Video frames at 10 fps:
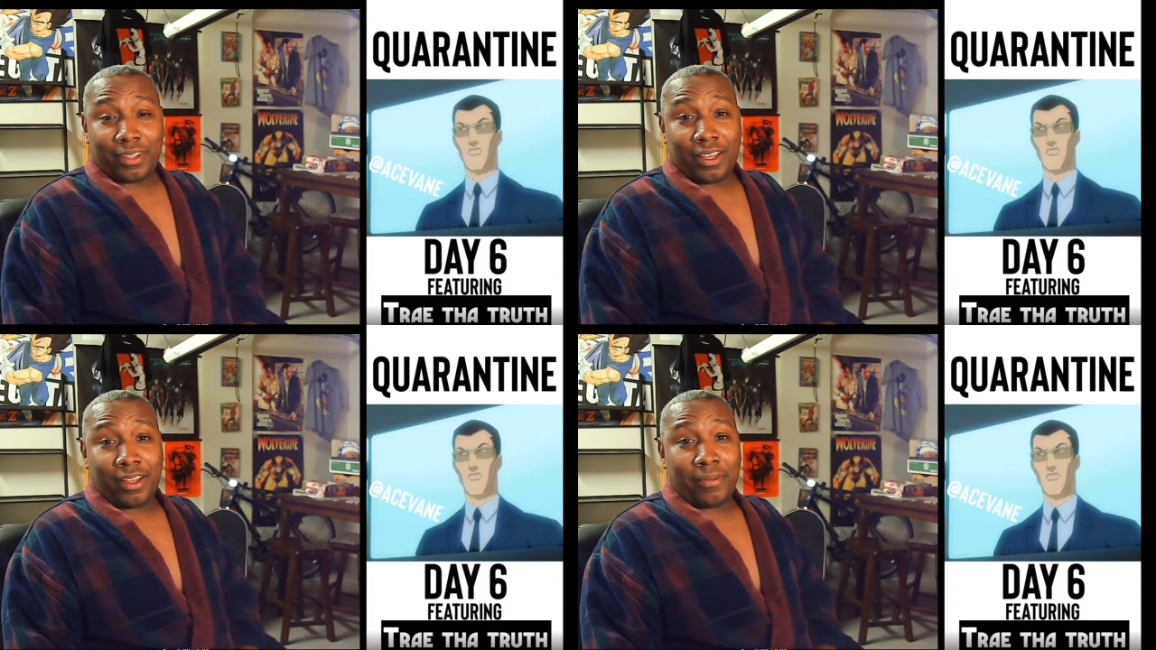
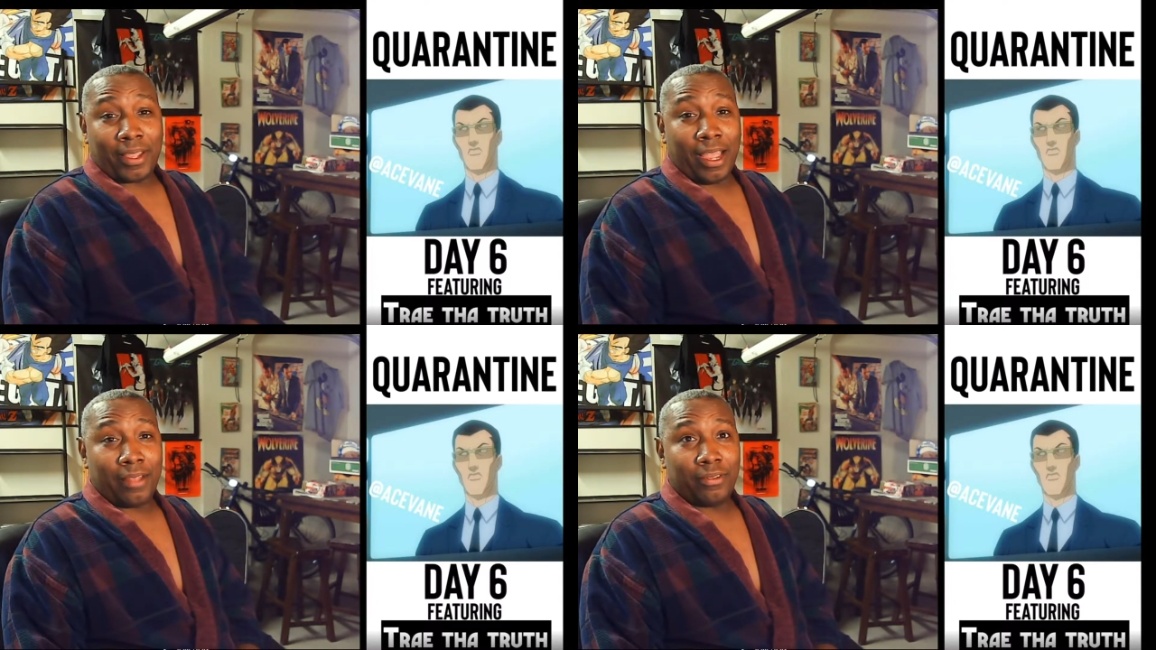Speaker 1: Uh, I
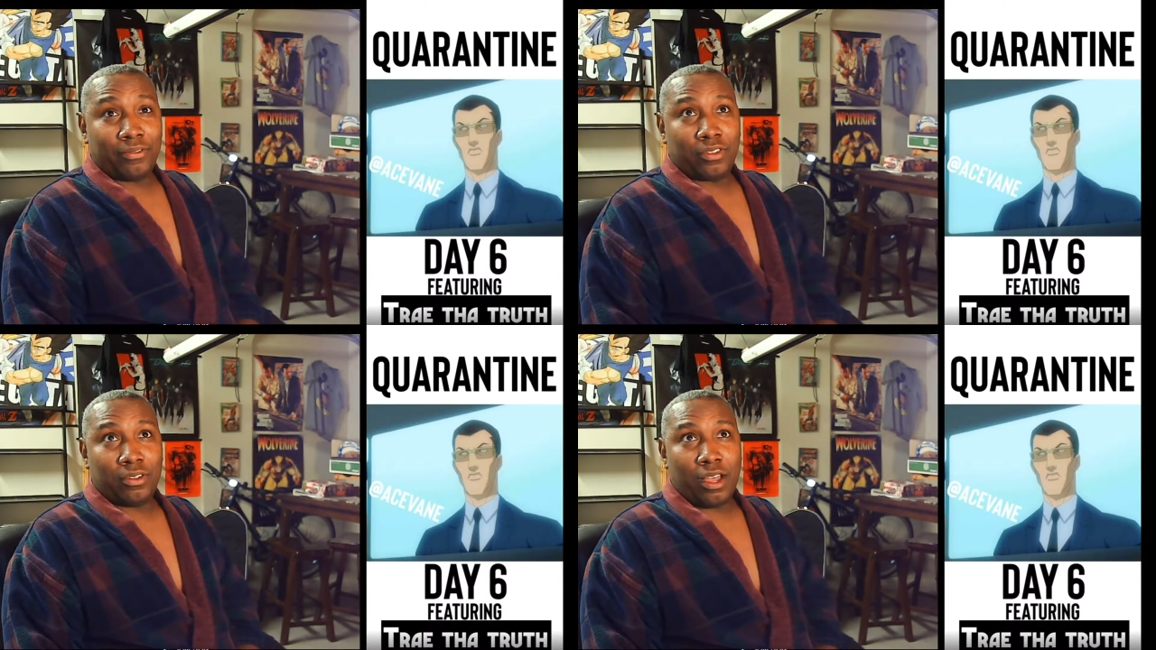got,
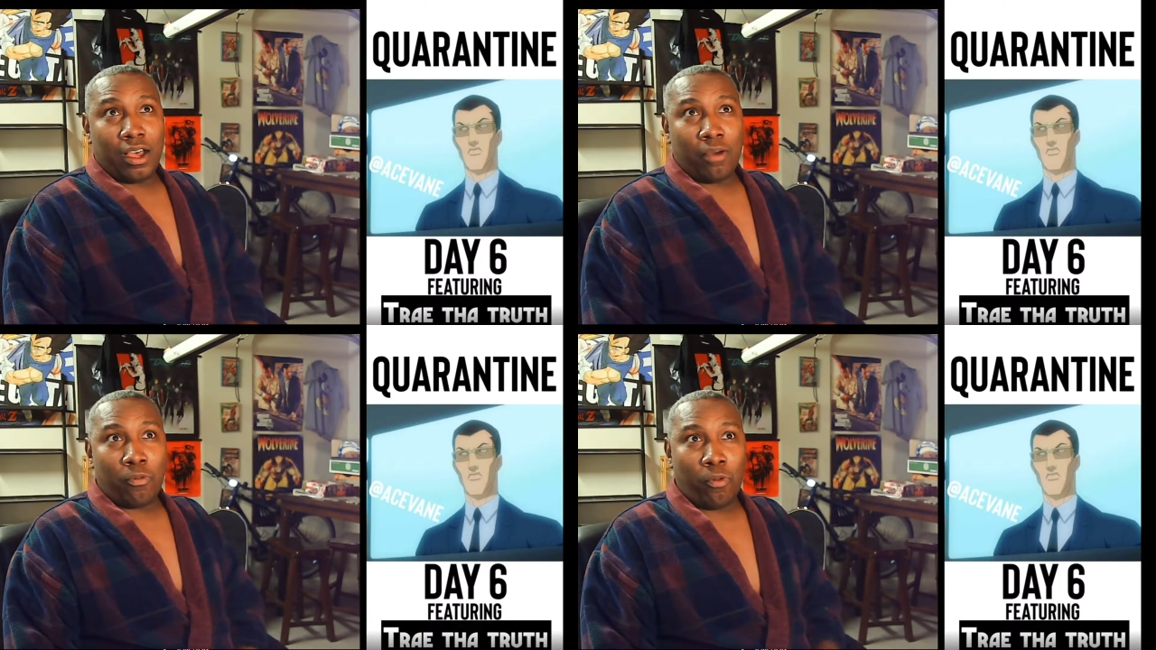
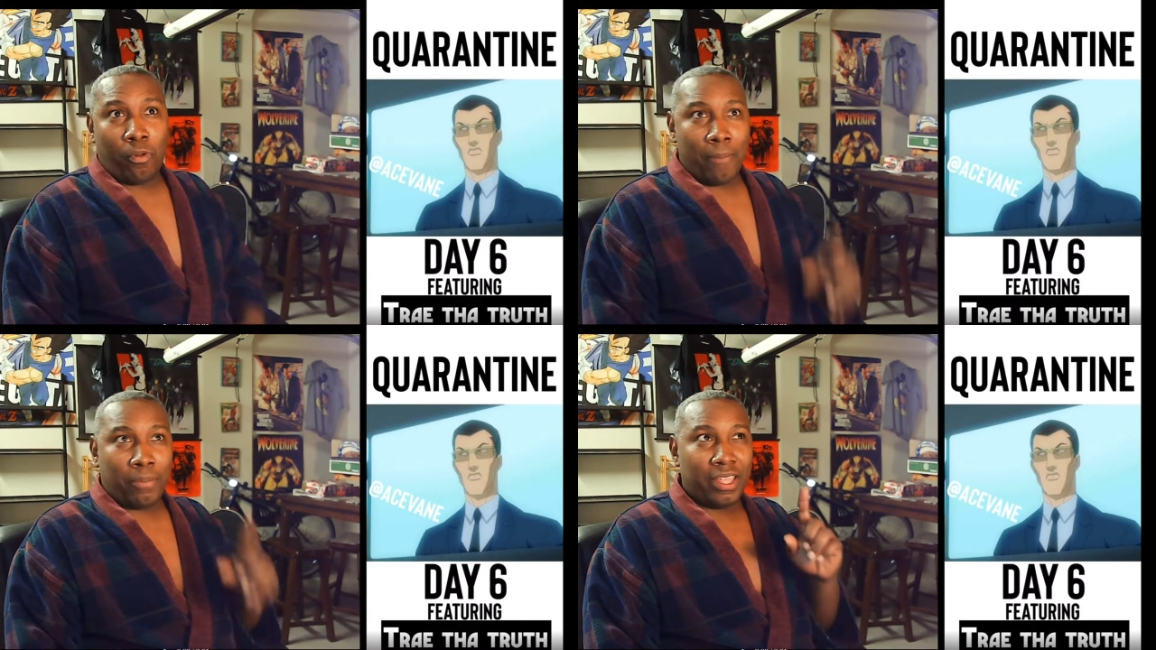uh,
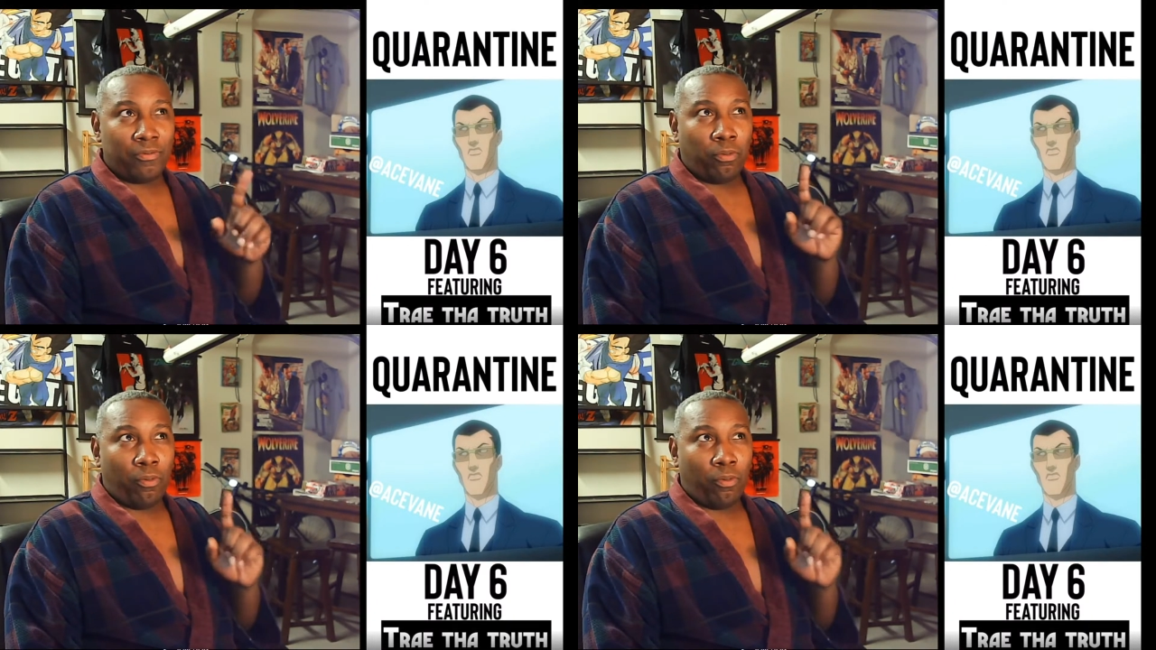I believe,